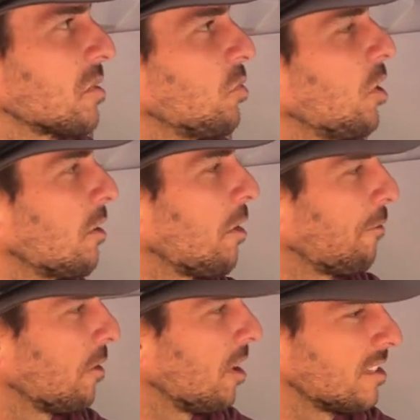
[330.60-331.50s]
on some really
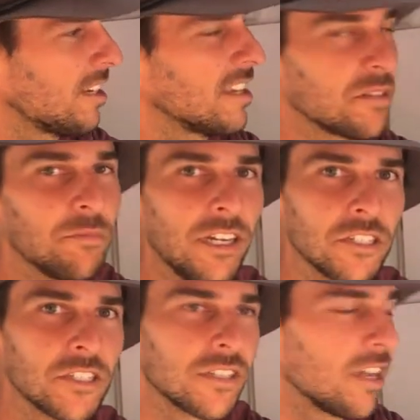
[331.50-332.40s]
rough roads and hasn't
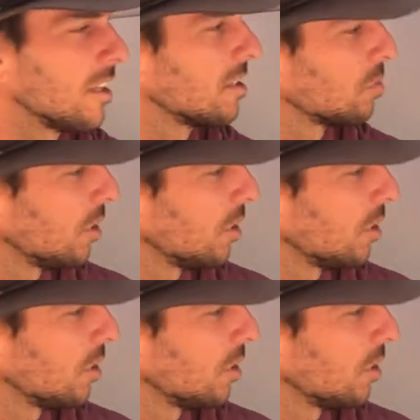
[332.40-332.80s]
budged, so that's